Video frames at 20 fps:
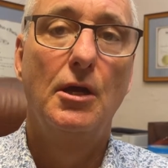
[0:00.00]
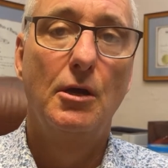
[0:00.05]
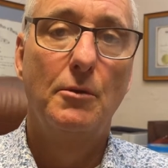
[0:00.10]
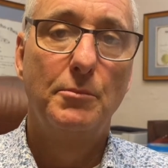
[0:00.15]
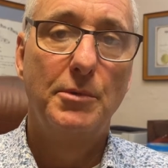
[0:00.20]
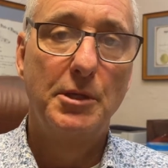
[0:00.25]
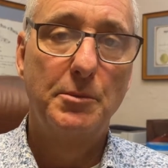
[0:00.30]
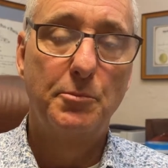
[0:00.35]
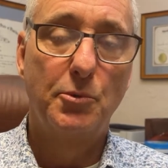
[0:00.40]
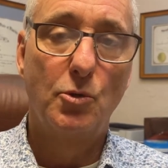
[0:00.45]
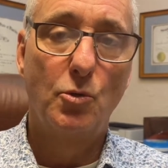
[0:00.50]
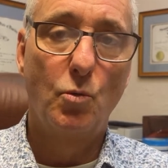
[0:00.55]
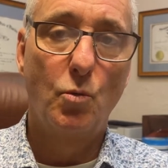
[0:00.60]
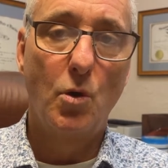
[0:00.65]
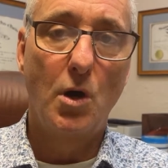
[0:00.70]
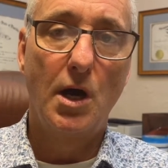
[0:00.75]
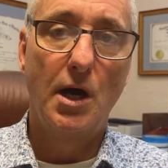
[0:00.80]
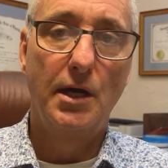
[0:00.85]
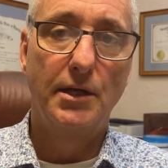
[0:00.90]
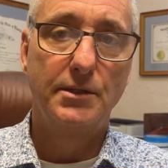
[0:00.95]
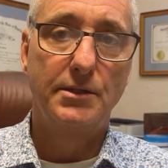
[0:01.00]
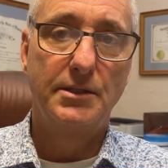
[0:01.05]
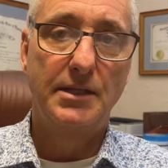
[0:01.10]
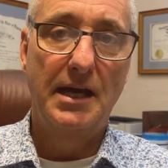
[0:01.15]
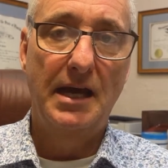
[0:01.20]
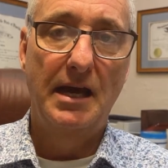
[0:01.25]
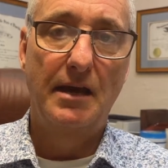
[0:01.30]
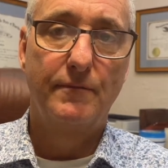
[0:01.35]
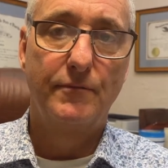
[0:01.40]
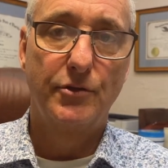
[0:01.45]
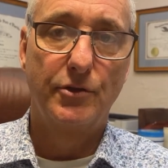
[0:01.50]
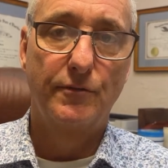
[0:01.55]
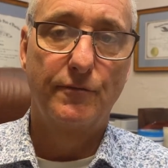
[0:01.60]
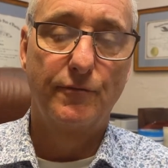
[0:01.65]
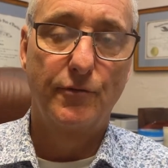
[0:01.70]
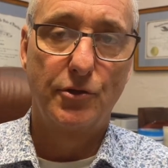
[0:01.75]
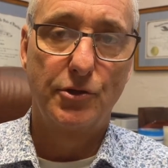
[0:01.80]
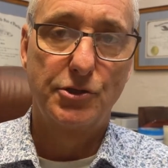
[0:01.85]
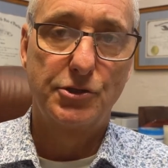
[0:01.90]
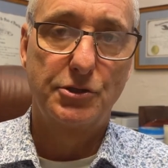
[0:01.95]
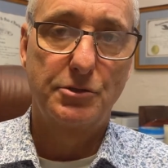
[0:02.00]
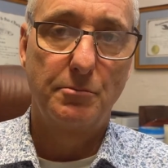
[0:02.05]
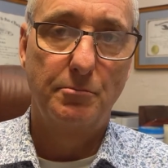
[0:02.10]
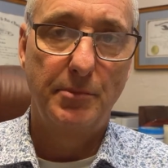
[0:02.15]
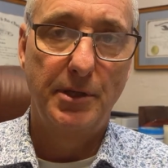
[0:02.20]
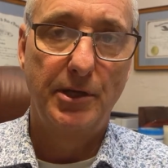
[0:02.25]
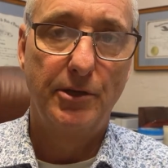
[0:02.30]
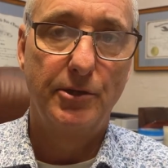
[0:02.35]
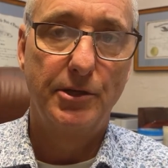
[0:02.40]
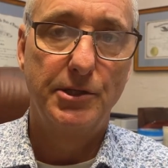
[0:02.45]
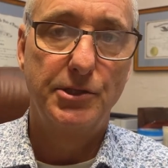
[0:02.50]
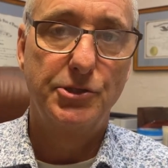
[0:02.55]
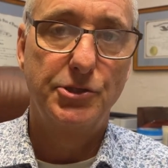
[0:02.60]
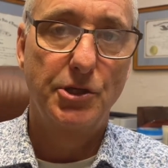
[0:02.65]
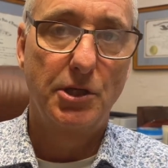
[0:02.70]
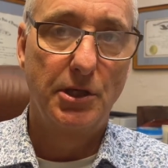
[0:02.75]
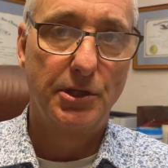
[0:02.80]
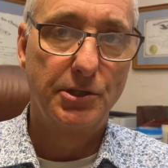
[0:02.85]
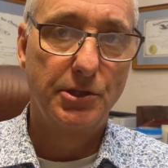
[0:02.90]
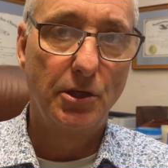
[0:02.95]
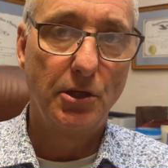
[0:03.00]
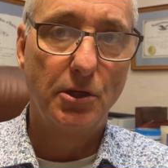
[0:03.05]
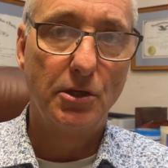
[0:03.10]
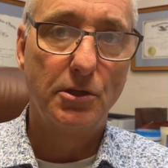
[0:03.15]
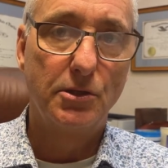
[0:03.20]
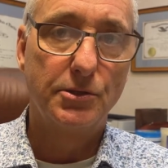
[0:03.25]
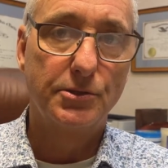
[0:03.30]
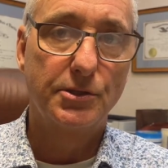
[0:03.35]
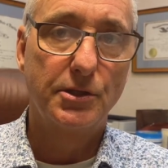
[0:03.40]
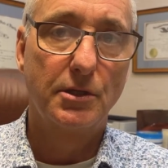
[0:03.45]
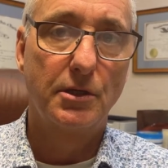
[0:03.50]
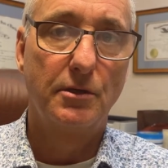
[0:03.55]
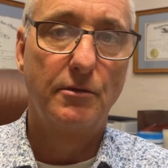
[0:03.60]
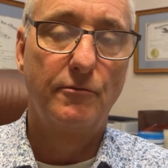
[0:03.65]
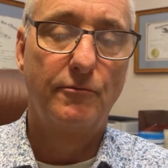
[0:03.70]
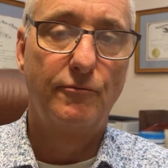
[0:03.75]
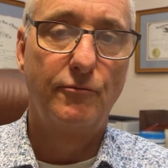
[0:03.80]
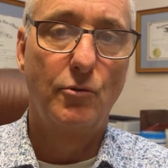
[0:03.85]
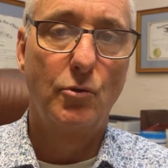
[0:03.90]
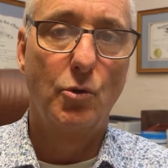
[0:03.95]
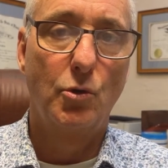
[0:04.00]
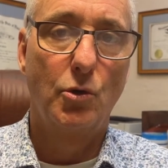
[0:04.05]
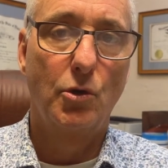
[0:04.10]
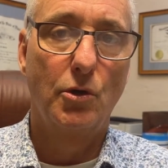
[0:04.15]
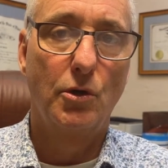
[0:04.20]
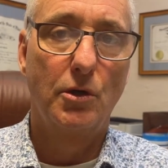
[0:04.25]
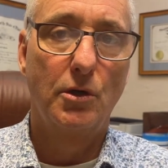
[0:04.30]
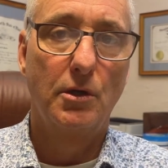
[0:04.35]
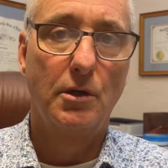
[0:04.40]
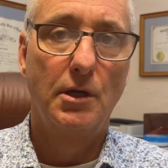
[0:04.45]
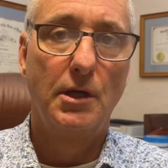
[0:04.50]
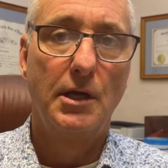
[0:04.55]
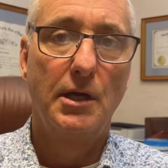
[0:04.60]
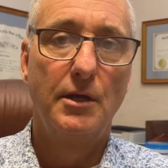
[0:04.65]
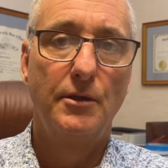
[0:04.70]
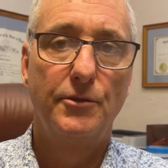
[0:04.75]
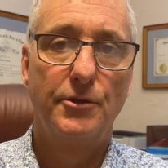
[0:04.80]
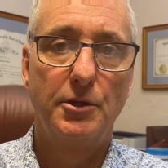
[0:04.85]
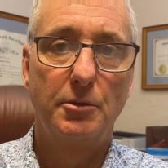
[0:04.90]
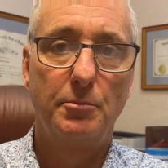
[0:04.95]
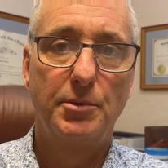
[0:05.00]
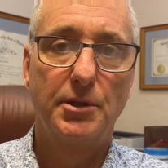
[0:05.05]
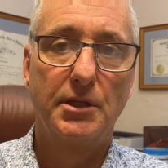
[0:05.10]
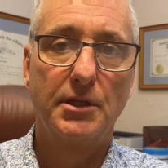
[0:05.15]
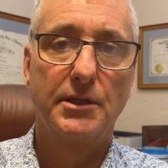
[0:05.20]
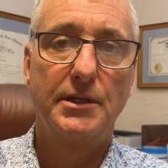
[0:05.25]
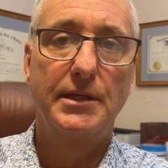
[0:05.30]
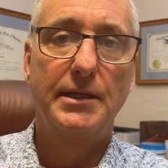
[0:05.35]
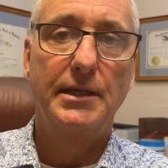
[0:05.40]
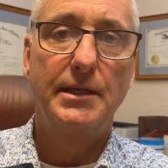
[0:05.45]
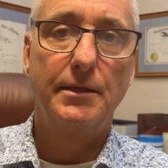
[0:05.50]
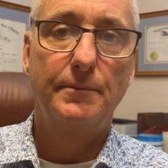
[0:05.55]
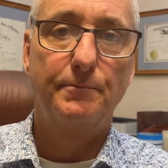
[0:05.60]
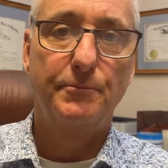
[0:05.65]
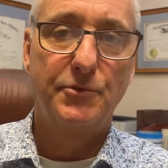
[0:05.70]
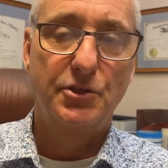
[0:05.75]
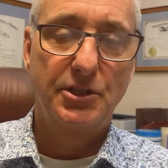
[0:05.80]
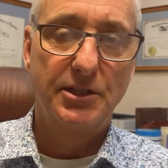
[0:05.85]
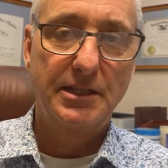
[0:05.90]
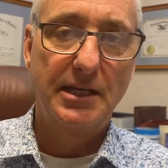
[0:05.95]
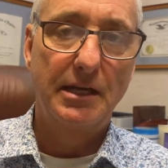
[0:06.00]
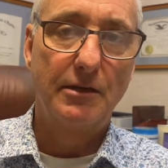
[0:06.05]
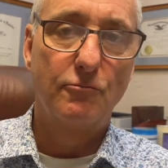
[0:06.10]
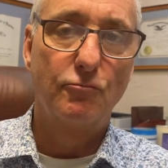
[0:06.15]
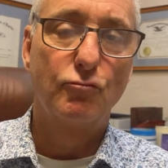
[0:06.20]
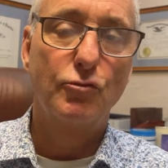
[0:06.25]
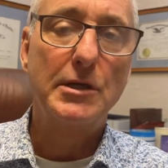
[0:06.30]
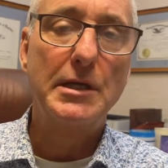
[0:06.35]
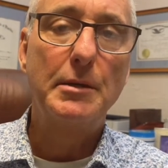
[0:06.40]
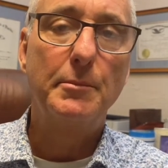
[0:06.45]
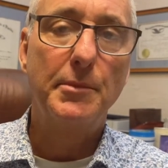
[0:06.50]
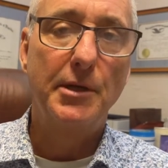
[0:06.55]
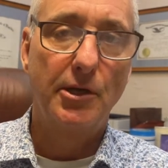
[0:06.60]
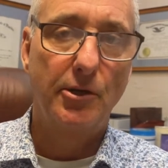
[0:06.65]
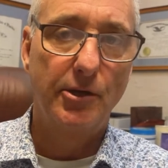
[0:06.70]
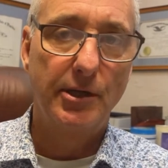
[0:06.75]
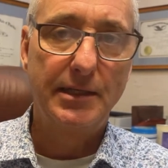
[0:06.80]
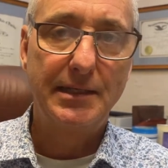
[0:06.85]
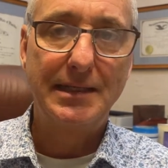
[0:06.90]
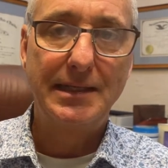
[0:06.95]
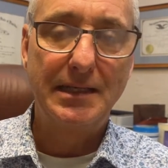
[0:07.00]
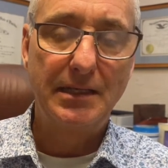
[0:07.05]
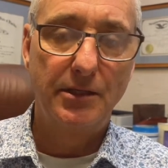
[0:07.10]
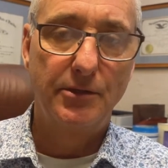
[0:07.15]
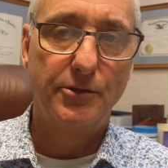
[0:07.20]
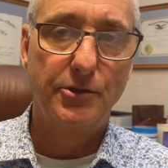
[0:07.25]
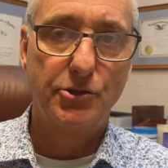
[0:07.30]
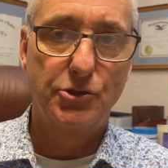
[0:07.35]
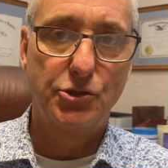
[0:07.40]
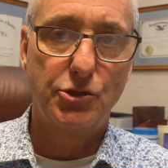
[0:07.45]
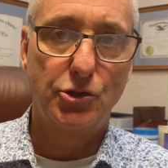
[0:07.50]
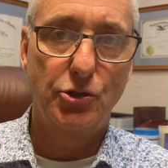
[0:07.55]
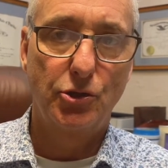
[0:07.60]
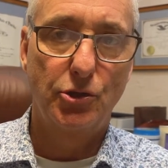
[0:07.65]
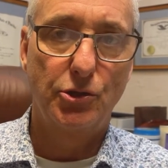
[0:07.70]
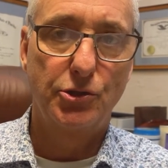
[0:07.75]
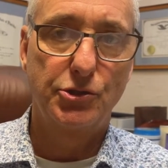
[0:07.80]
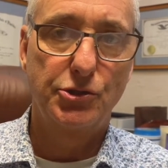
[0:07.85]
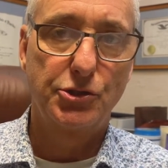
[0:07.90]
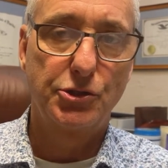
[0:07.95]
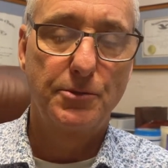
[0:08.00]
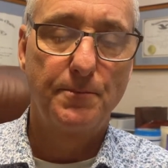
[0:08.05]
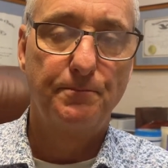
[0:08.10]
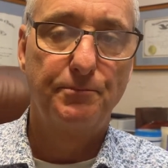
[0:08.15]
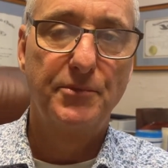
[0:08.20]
people want to have their first marriage annulled for the ability to get remarried in the church.